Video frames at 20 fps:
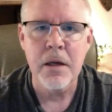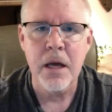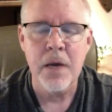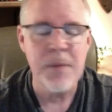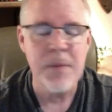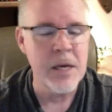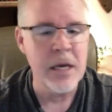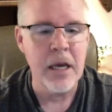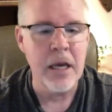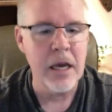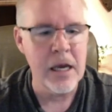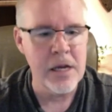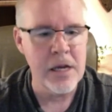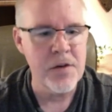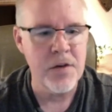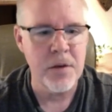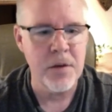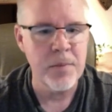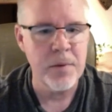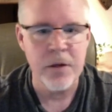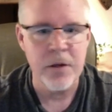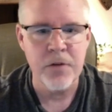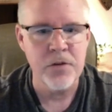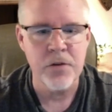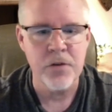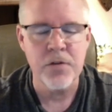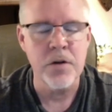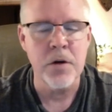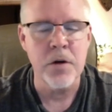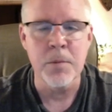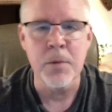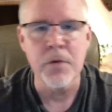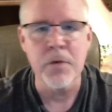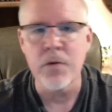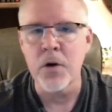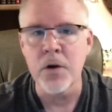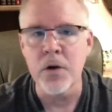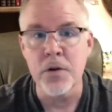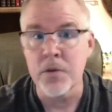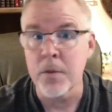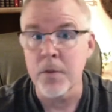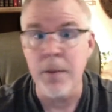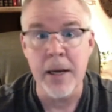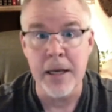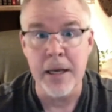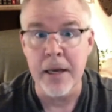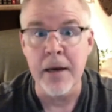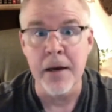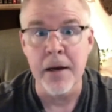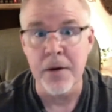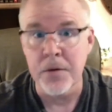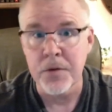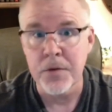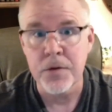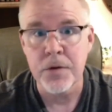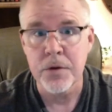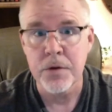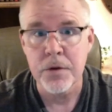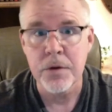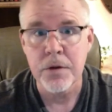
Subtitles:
I mean, He simply is just going to move on to somebody else.